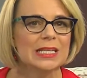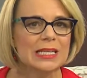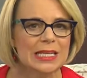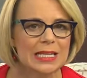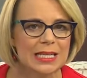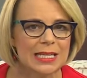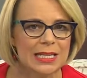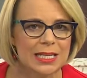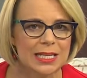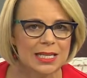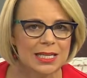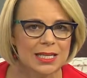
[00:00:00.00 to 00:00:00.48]

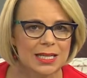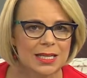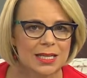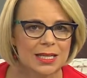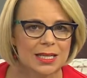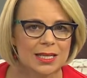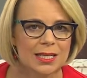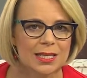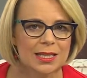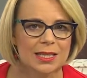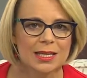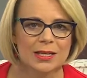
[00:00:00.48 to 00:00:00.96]
need,
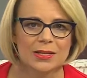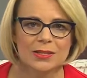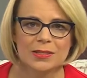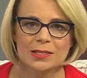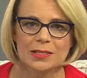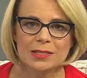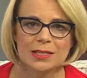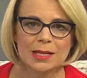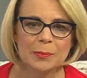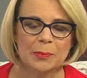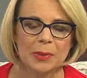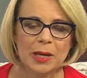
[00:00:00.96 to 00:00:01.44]
they'll
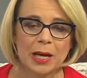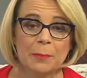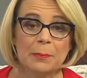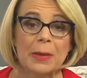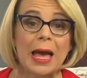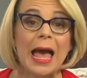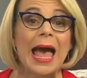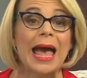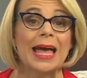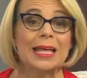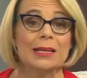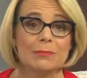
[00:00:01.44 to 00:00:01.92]
step
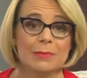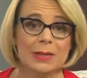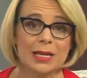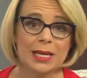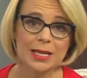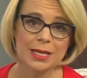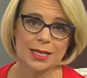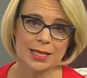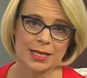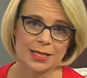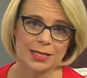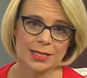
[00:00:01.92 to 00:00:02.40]
up and
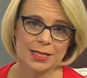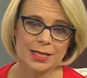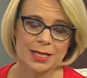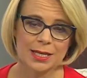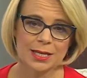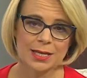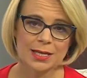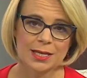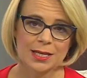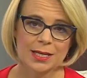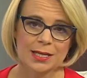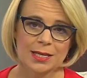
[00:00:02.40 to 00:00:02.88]
meet it.
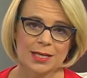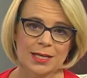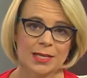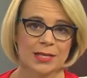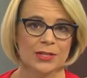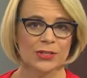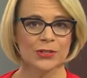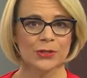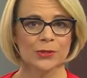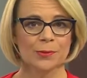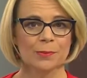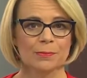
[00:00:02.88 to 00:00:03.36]

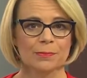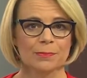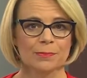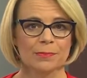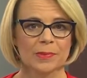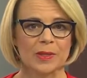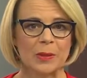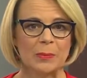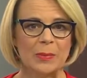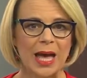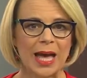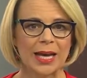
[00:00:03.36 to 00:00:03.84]
Enter
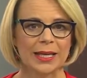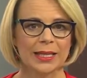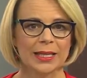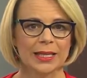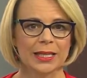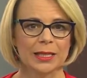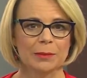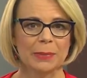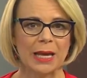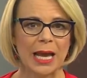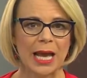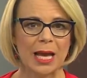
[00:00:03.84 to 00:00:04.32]
the
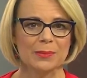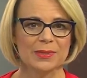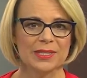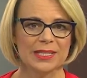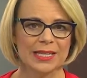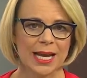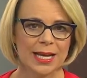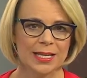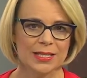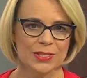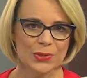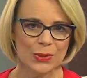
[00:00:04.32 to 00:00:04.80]
Mackie and Pam
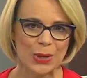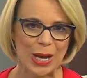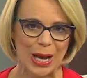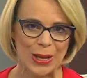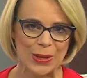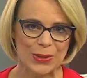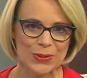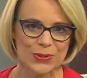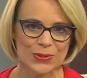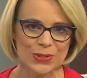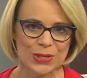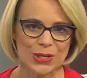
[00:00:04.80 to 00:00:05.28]
Stansell
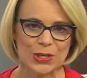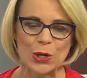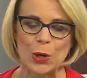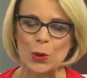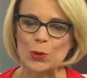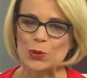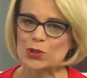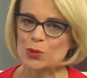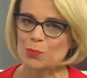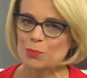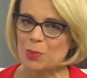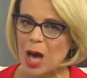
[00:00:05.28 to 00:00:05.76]
House in
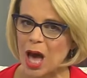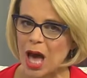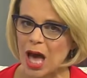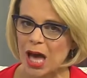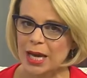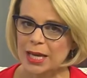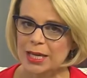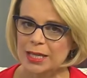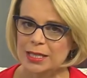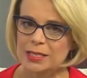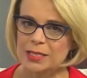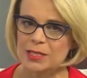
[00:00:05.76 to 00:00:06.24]
Ocean
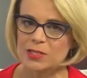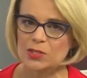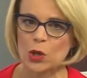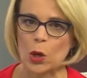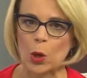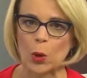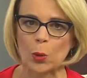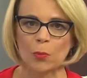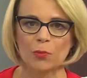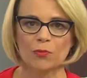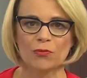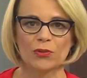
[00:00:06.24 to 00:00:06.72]
Pines. It's
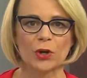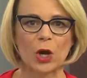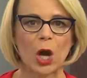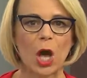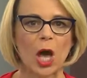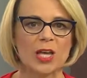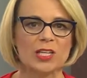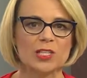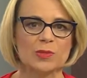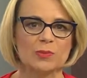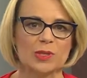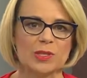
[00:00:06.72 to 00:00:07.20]
a home for
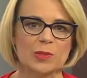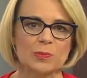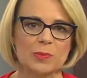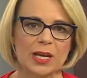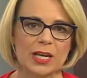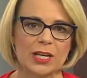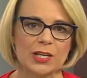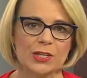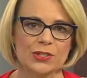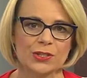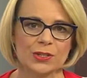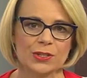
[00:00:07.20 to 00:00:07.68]
hospice
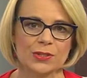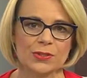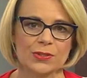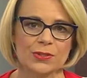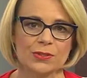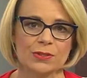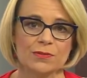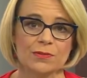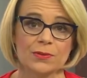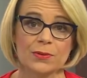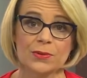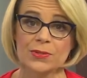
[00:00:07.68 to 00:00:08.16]

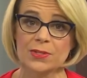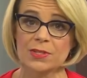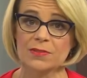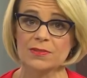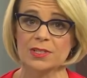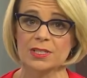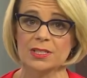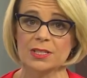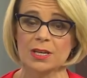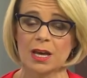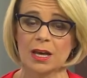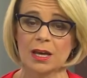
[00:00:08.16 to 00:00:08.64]
patients, the first
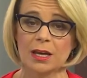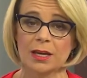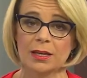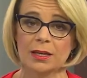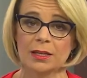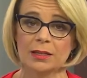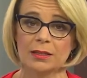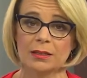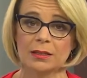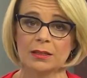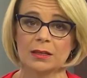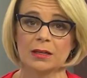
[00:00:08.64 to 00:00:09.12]
of its
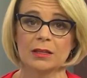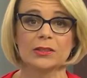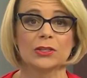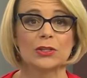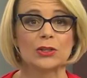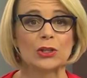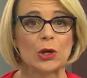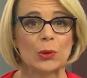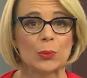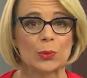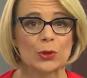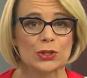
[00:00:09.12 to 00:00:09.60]
kind on
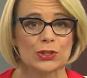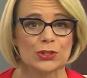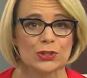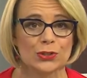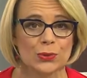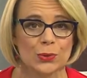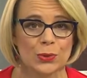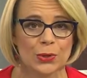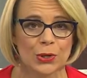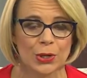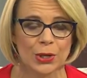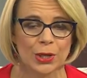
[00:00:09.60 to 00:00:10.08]
the lower
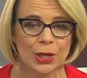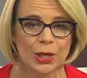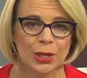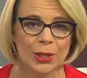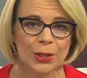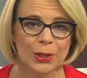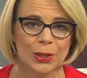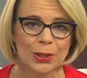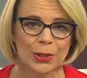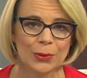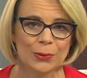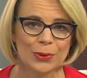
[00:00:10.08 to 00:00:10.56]
shore.
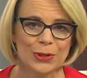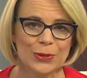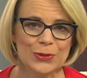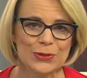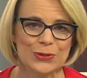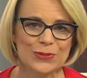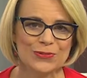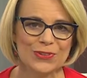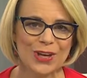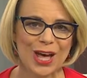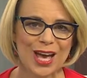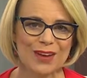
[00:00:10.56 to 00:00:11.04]

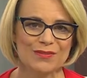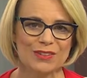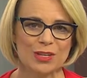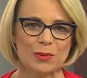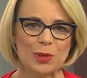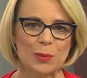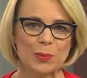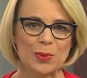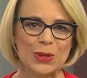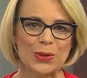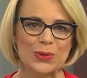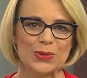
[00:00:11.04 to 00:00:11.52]
102.5
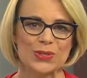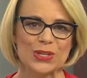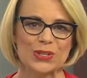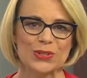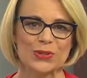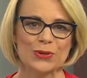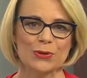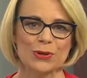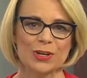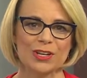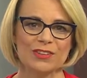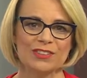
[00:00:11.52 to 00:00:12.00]

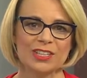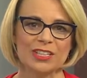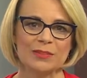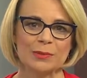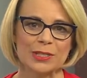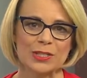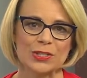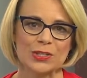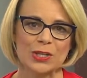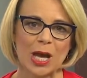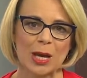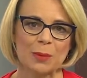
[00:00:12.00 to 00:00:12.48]
WBOC's Corey
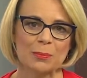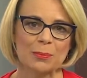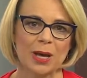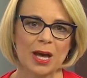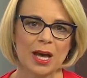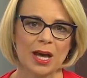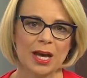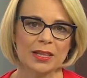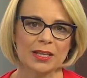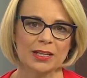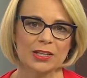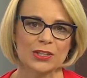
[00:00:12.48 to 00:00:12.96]
Fivas stopped
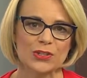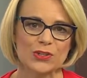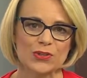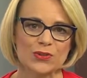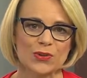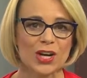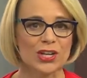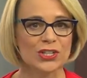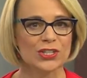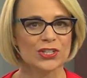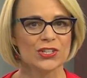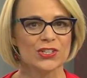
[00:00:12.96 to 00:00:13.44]
by the
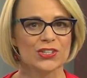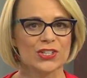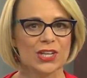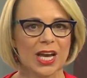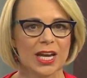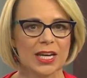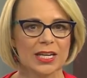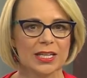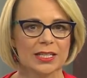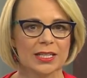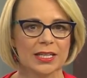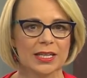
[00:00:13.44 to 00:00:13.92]
construction
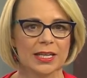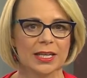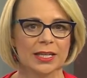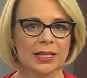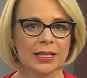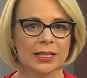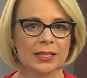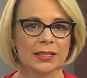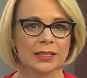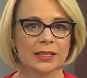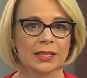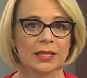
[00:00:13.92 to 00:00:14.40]
site to
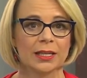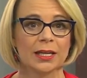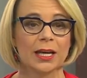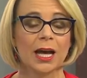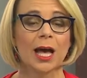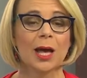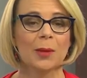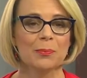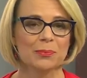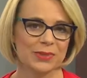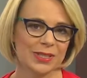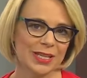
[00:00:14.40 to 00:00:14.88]
get an
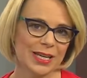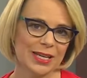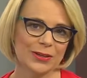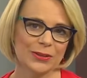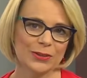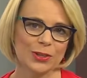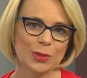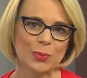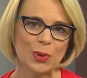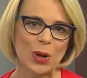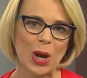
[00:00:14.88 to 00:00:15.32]
update on the